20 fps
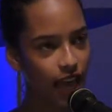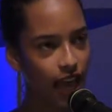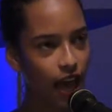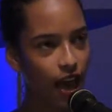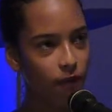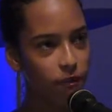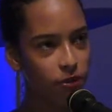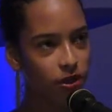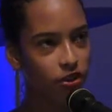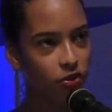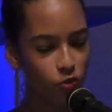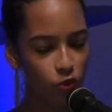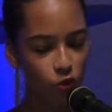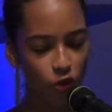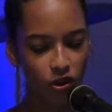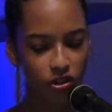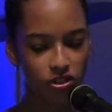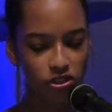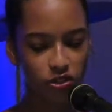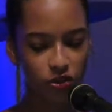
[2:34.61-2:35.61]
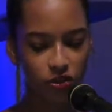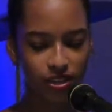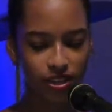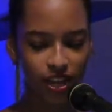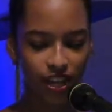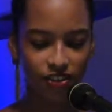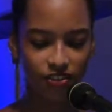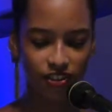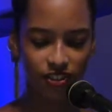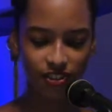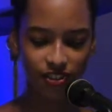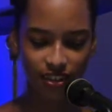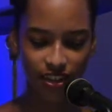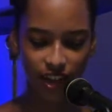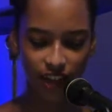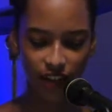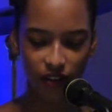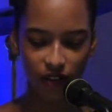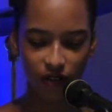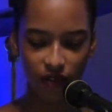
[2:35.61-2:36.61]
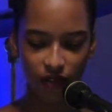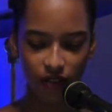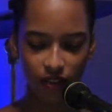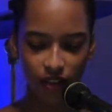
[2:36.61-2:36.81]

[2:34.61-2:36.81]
happen in war-torn nations now?